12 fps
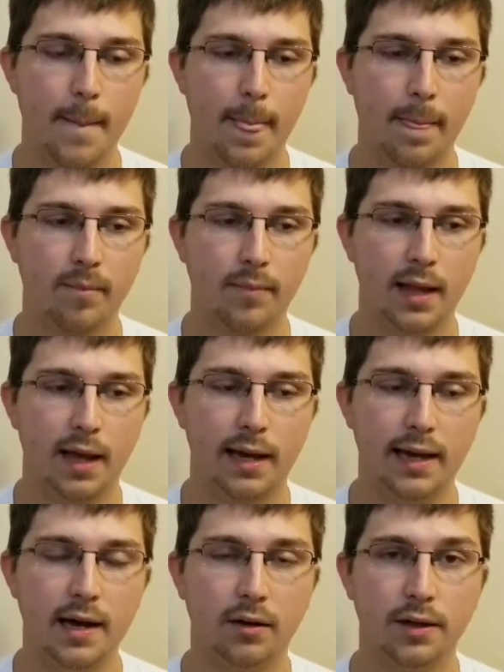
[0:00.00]
I
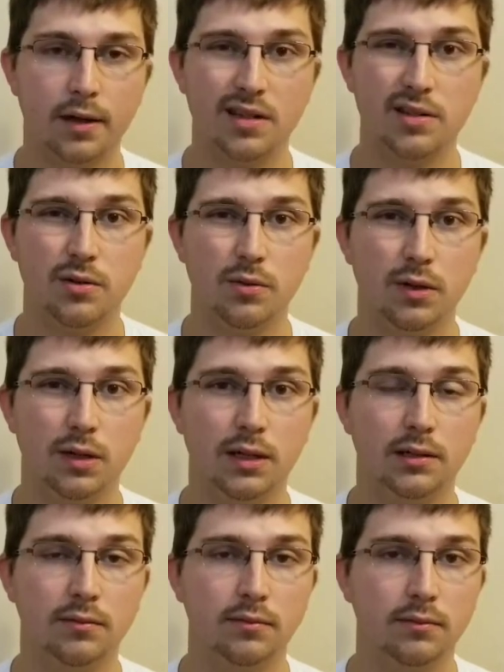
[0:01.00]
held on to
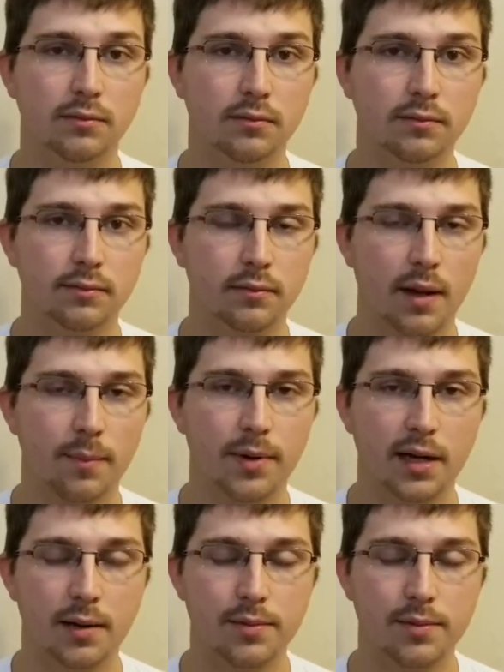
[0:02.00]
a pickup